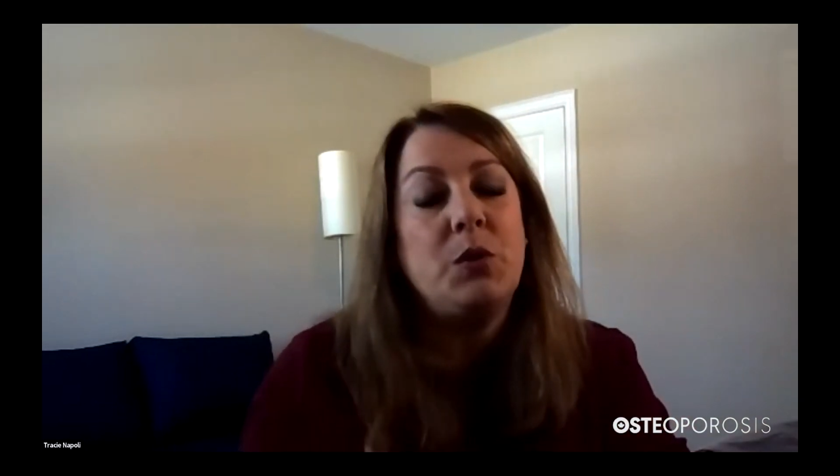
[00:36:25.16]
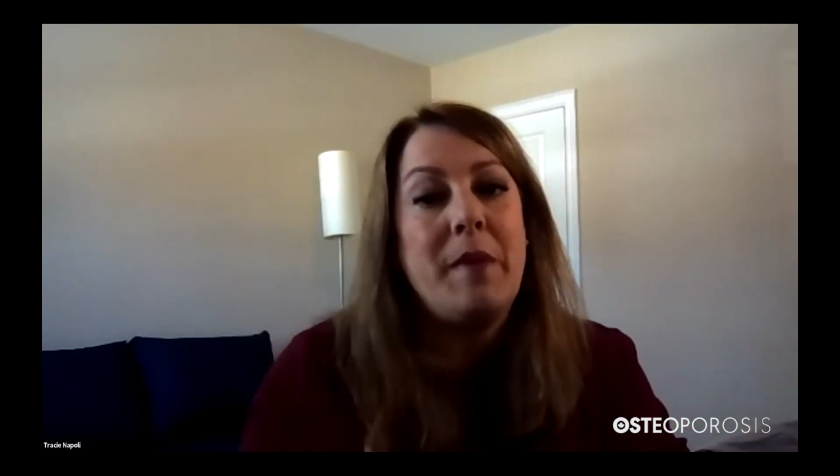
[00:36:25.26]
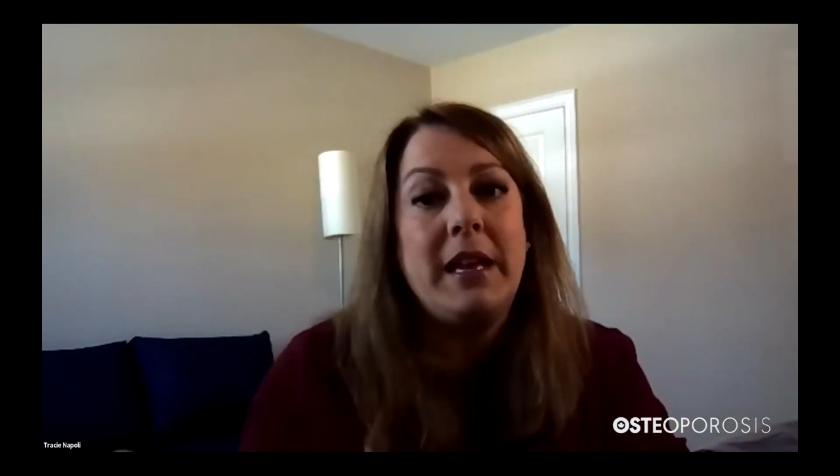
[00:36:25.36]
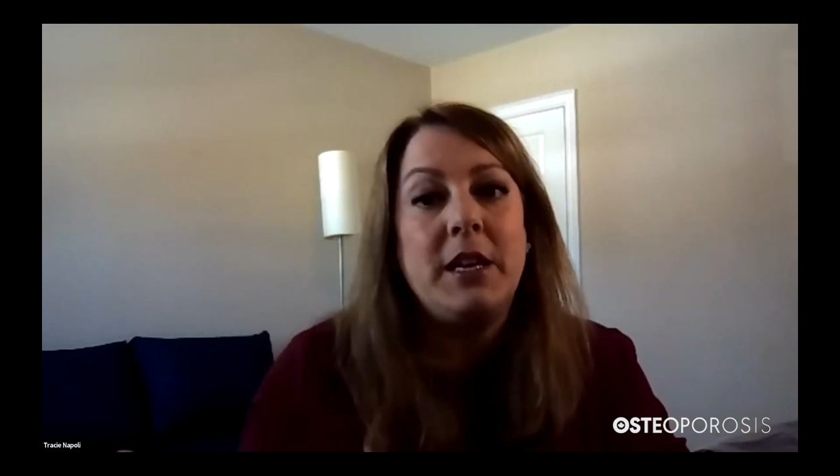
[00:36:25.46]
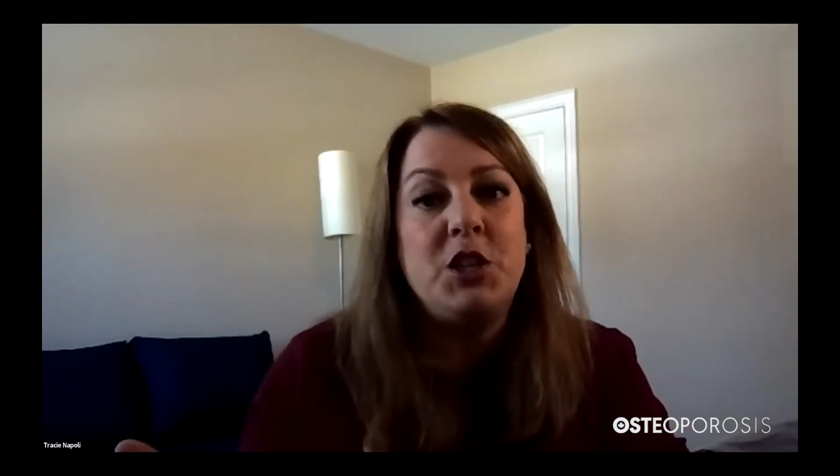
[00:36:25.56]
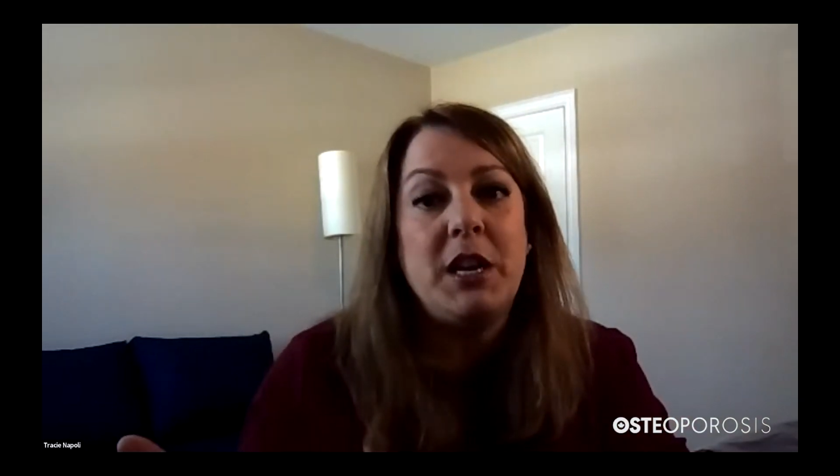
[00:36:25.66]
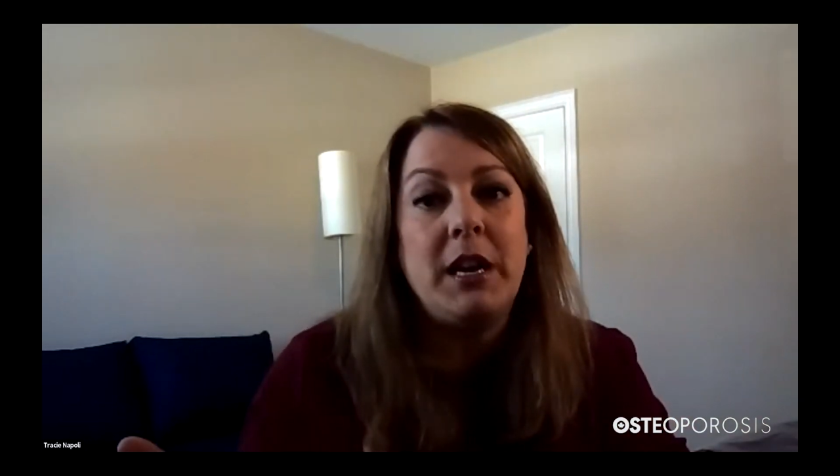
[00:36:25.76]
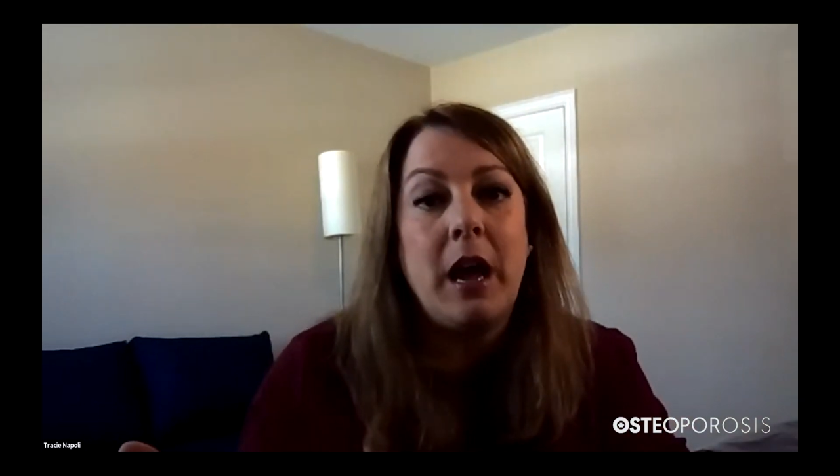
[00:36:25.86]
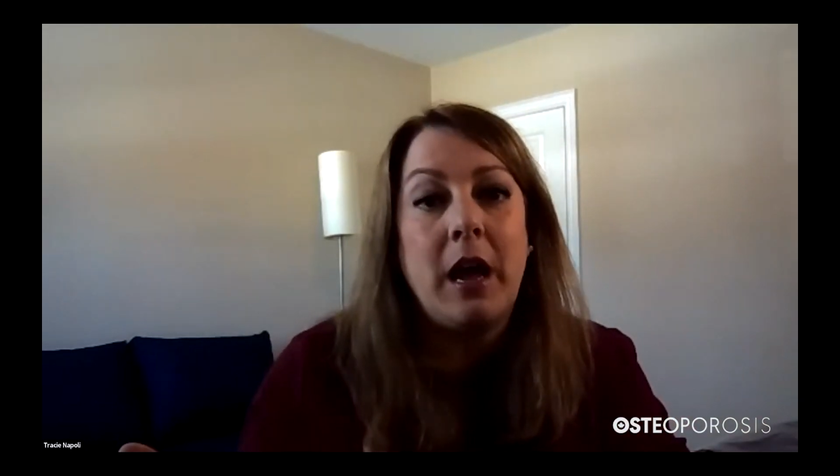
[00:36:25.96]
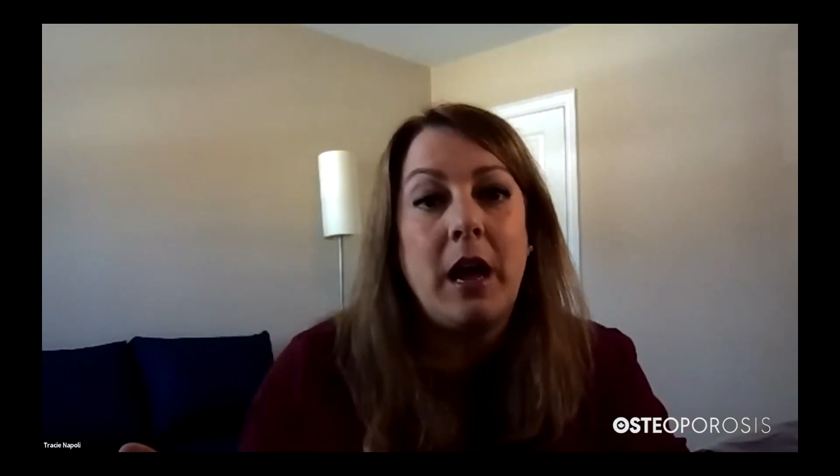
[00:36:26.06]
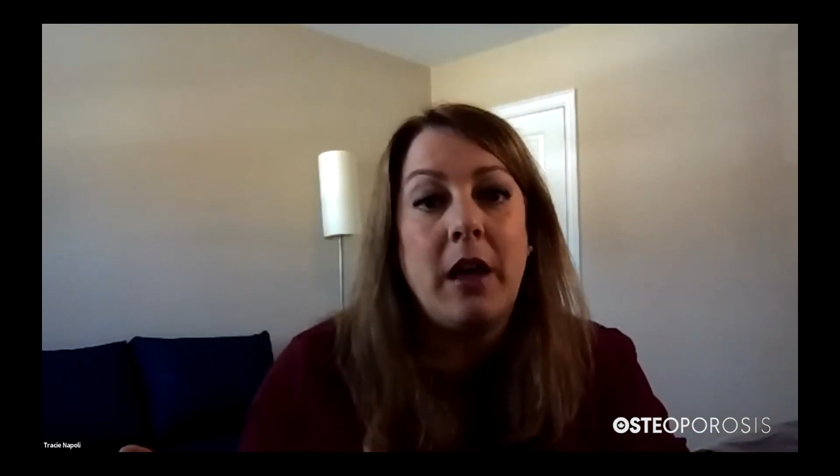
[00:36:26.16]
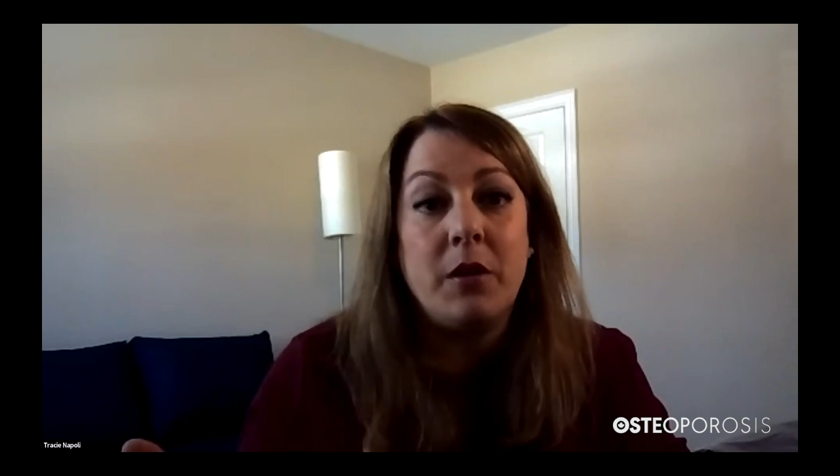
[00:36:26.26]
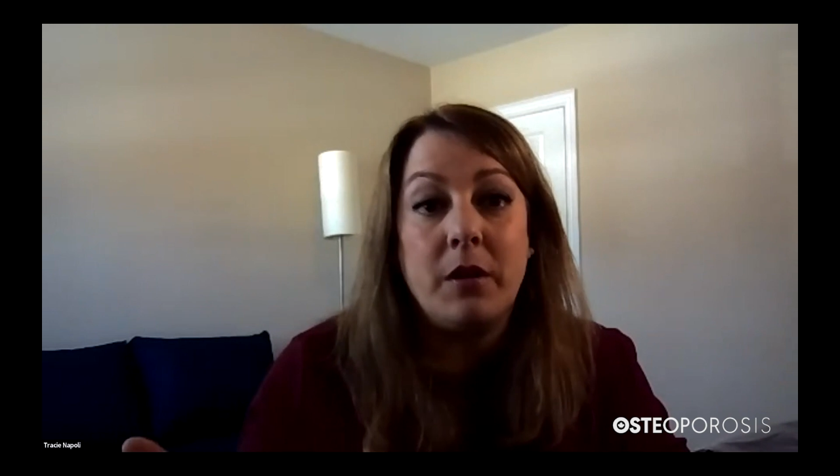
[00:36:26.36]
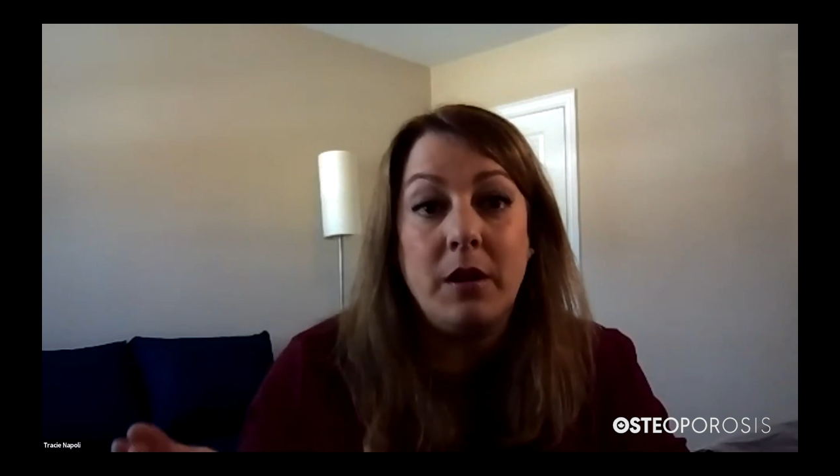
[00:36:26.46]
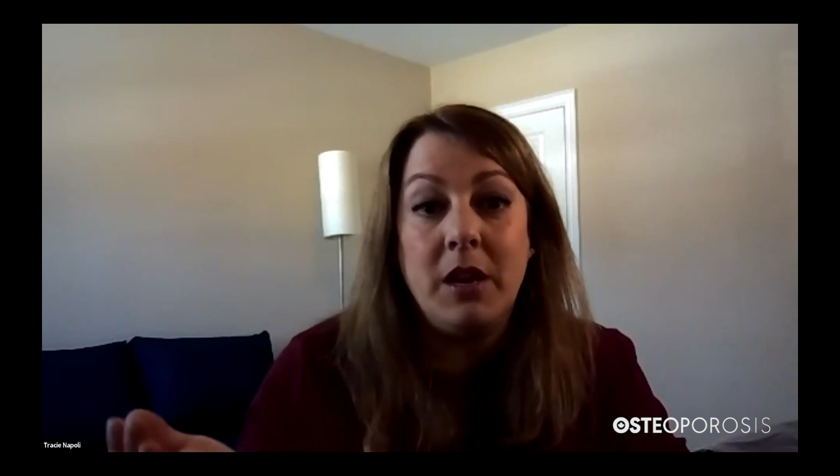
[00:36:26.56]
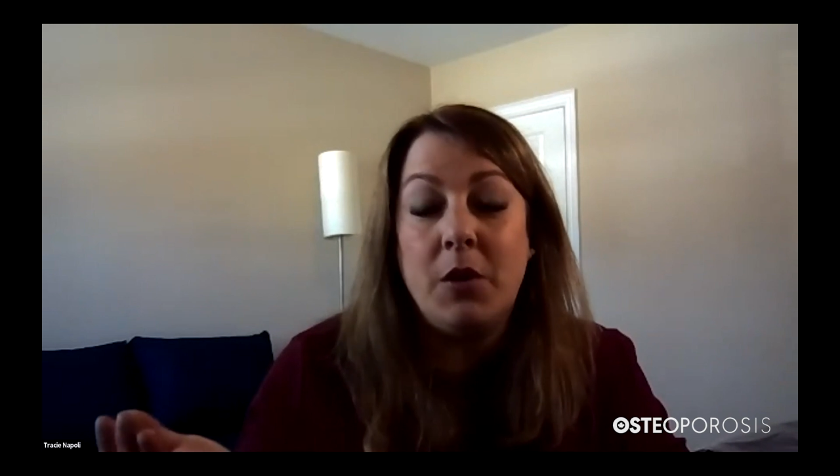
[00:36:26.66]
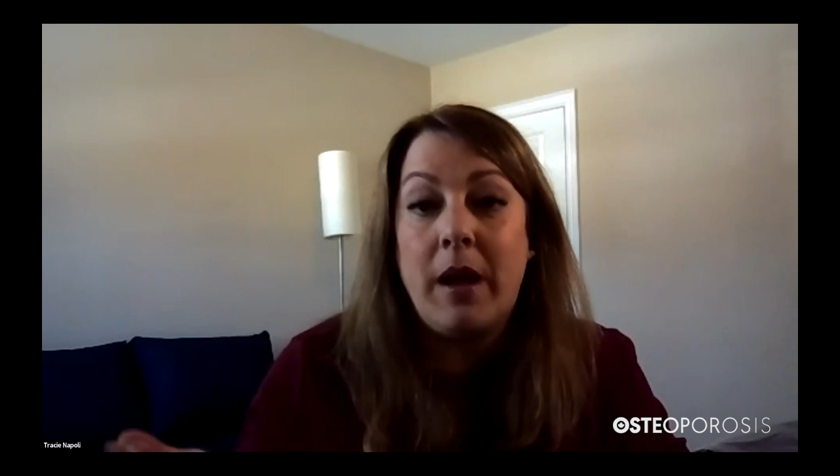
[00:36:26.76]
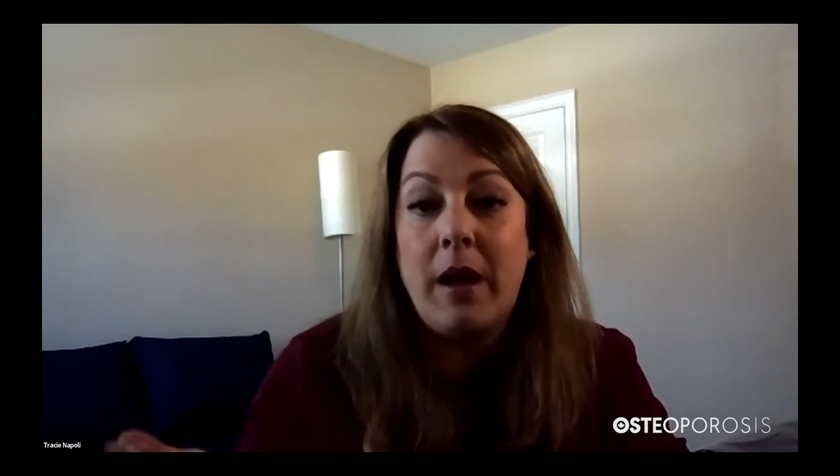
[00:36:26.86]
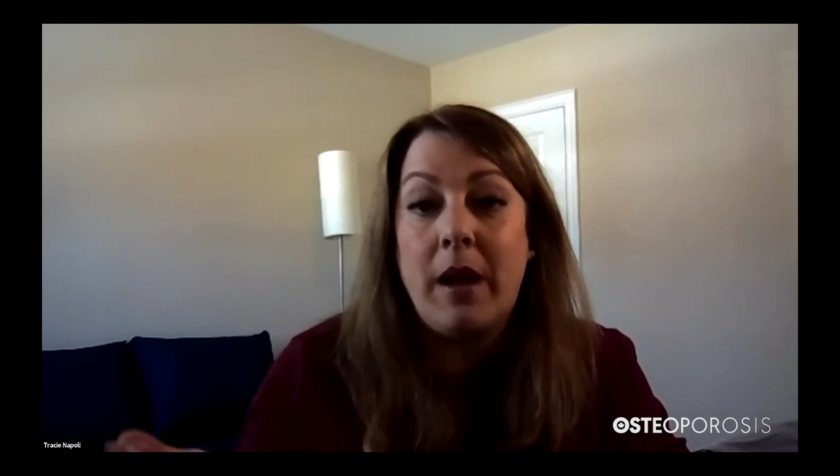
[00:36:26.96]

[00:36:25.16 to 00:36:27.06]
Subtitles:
are also managing other,